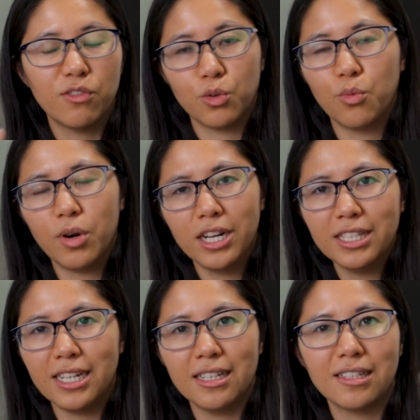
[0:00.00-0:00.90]
for
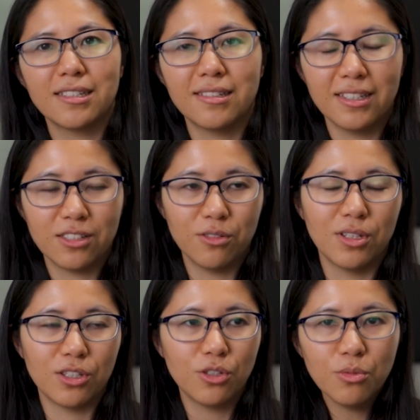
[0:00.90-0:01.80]
what, I like to stick to
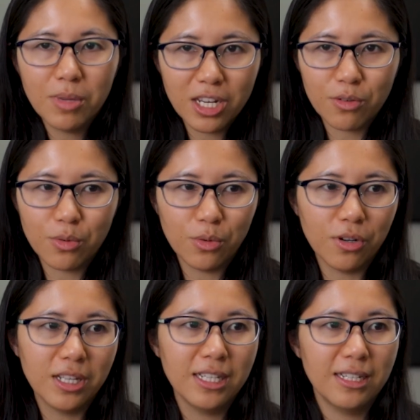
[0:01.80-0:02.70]
the 2-minute
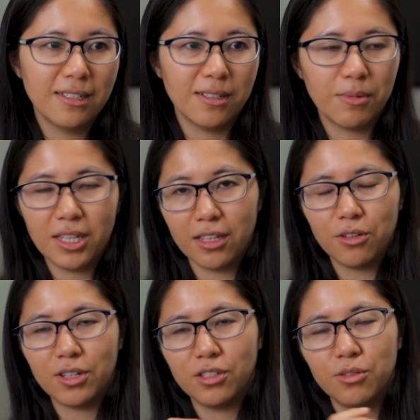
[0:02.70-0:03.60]
rule. Something that
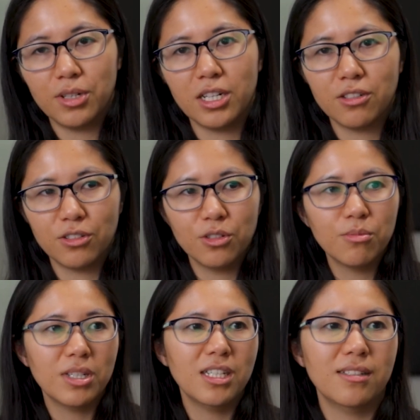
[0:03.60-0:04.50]
you can do in under 2
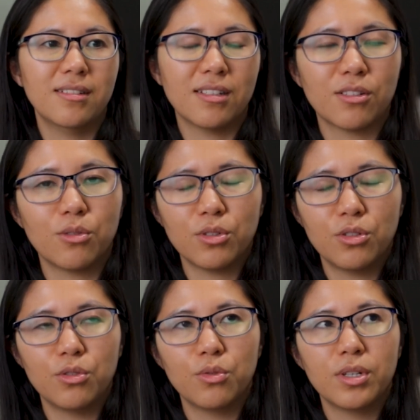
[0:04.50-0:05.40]
minutes that's going
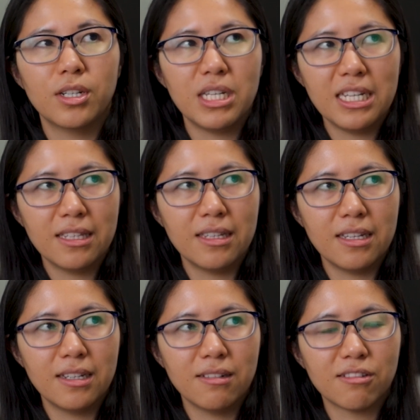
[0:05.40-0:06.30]
to be
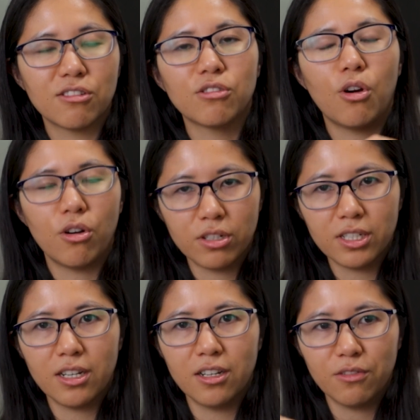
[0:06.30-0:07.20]
the
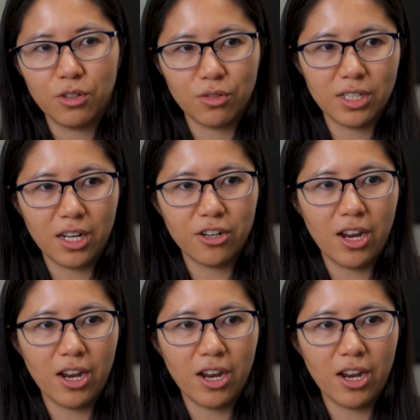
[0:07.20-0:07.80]
start of your entire